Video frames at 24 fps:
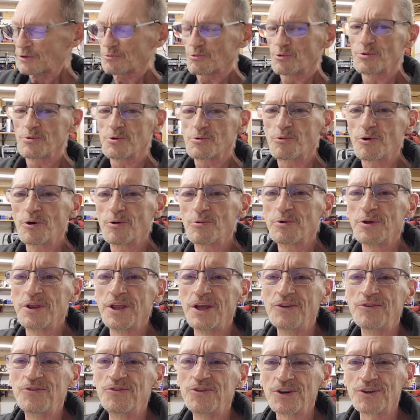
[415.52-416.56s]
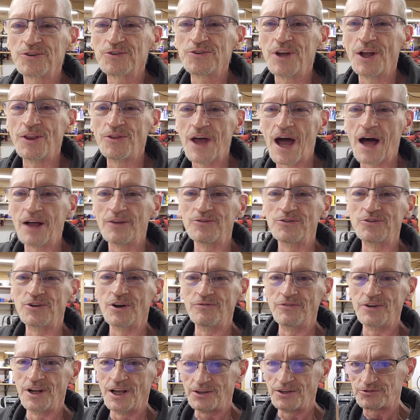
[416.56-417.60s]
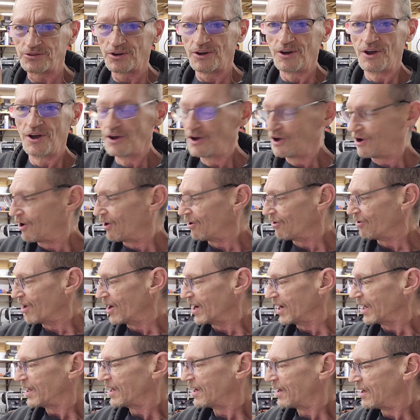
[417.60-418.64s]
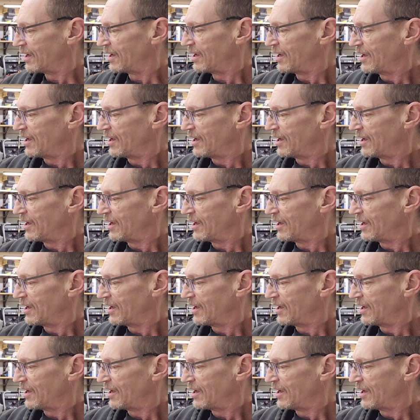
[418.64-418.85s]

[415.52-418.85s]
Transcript: We're within 6 ten-thousandths of an inch already.